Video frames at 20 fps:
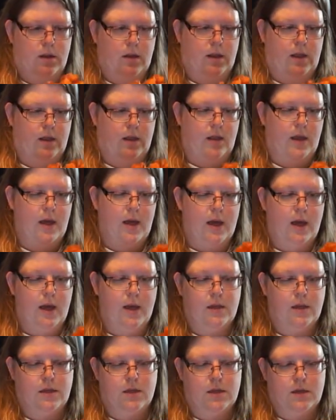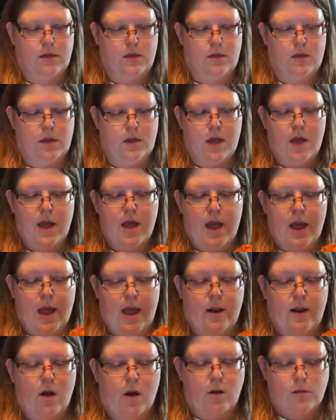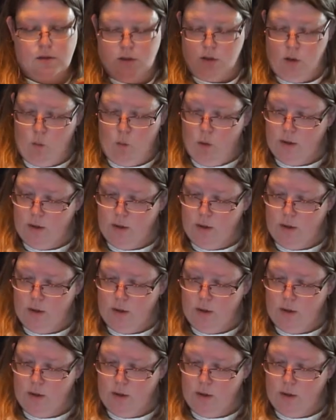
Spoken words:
Like that. And also,